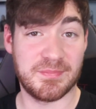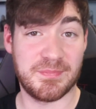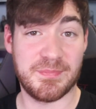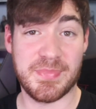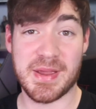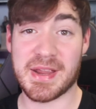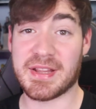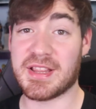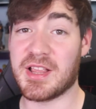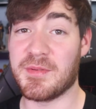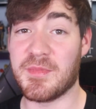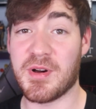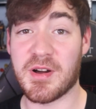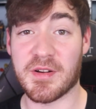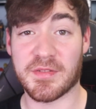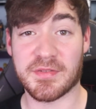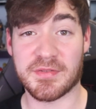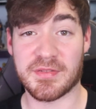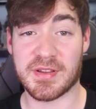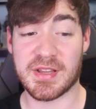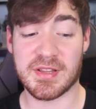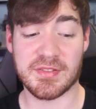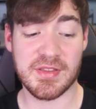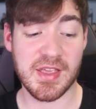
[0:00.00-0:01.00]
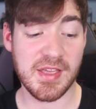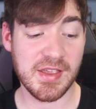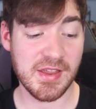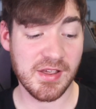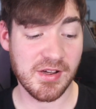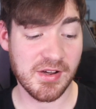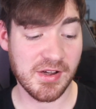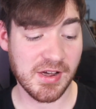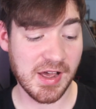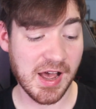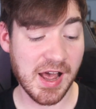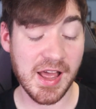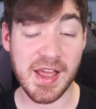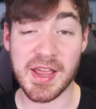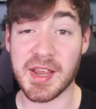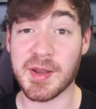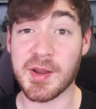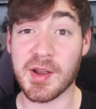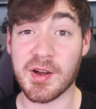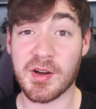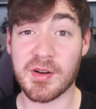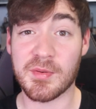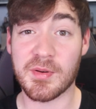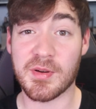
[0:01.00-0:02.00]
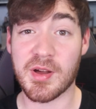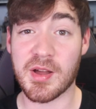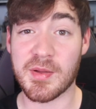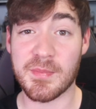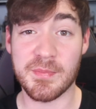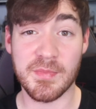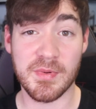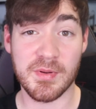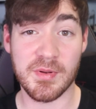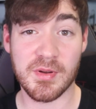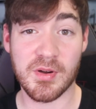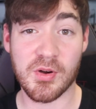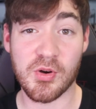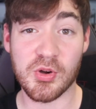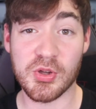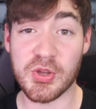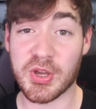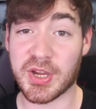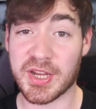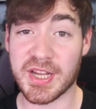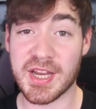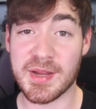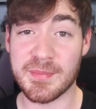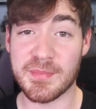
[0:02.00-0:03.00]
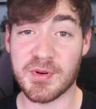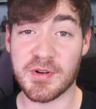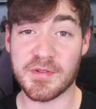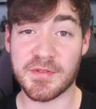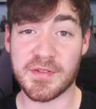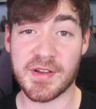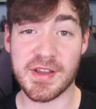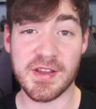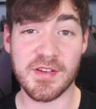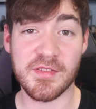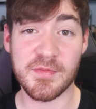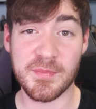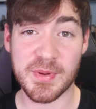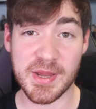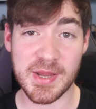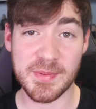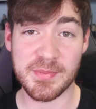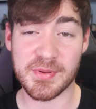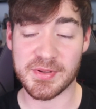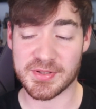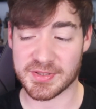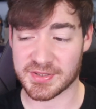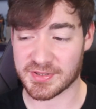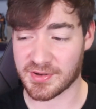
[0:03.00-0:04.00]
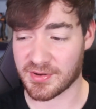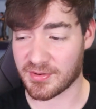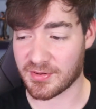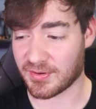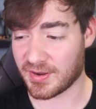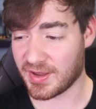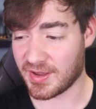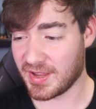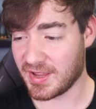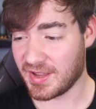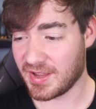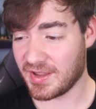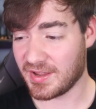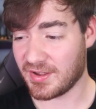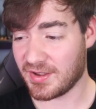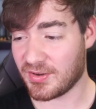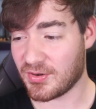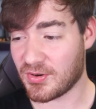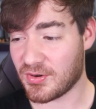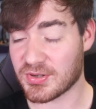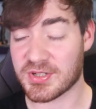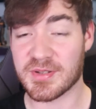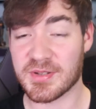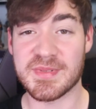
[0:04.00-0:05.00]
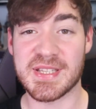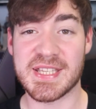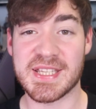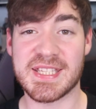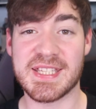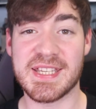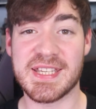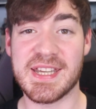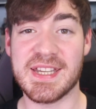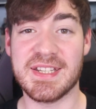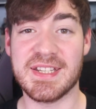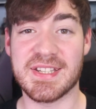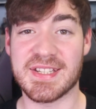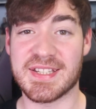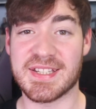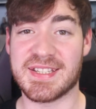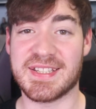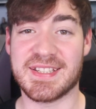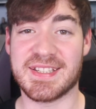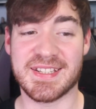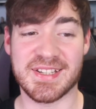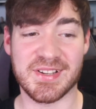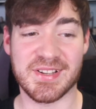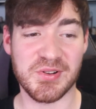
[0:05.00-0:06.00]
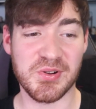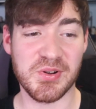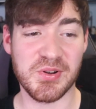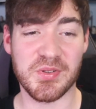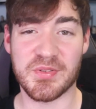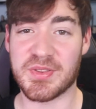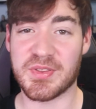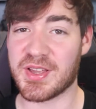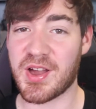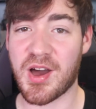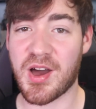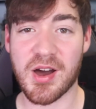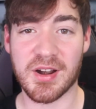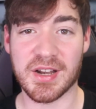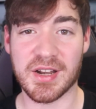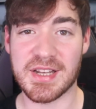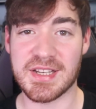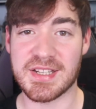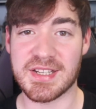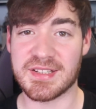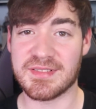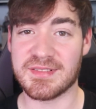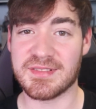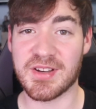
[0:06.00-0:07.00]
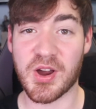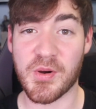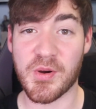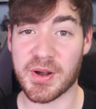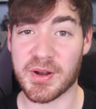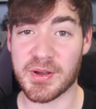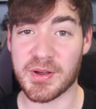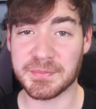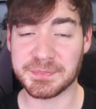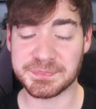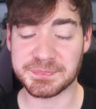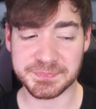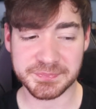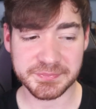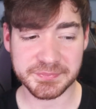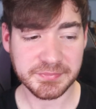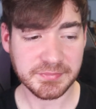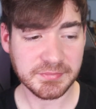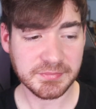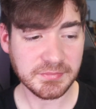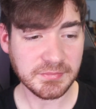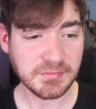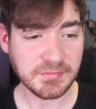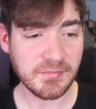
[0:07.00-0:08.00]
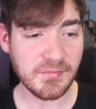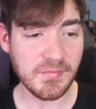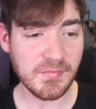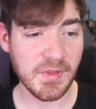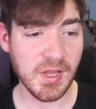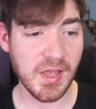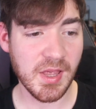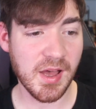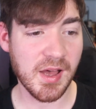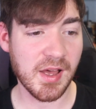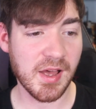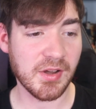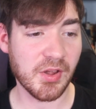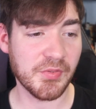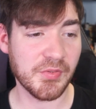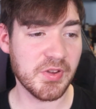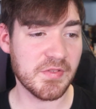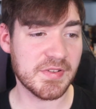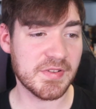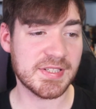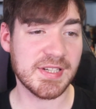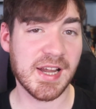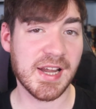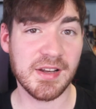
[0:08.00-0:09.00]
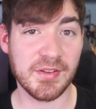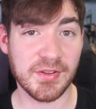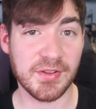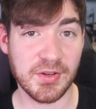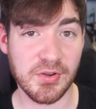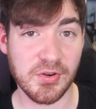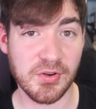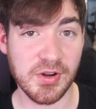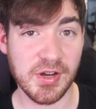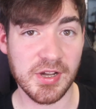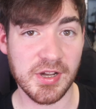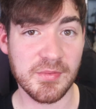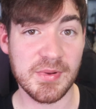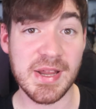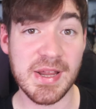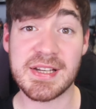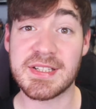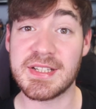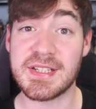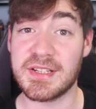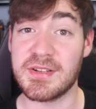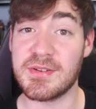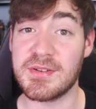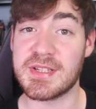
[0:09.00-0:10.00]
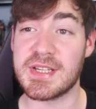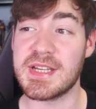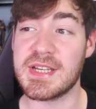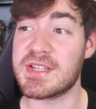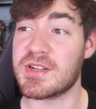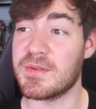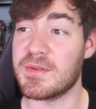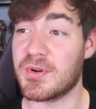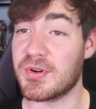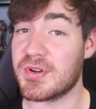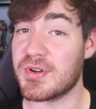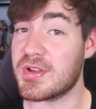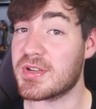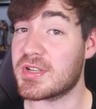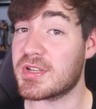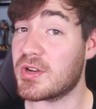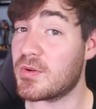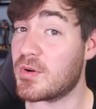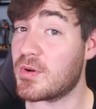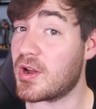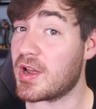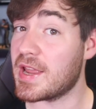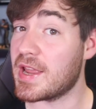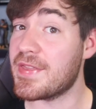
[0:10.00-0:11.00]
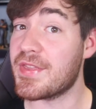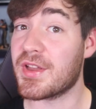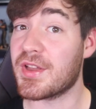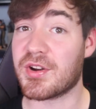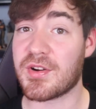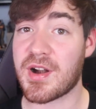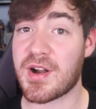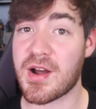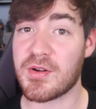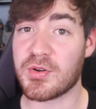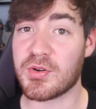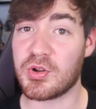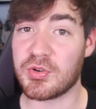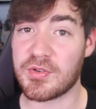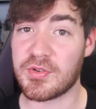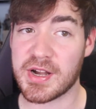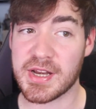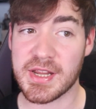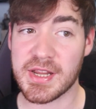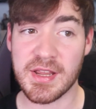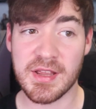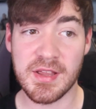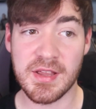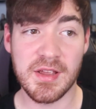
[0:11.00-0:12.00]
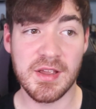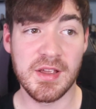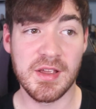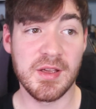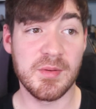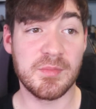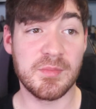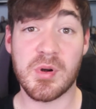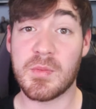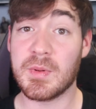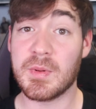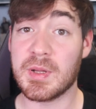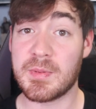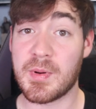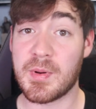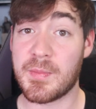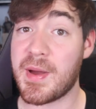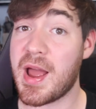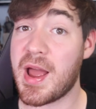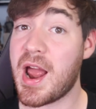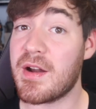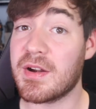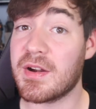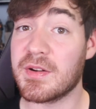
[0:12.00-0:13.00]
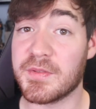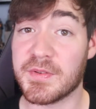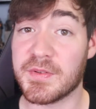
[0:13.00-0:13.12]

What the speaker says: pick them off. They are at a all-you-can-eat buffet of people, so awesome to see just all of the carnage going on. And on the other side of the coin, we actually do see some hunters who are in the crowd already, probably preparing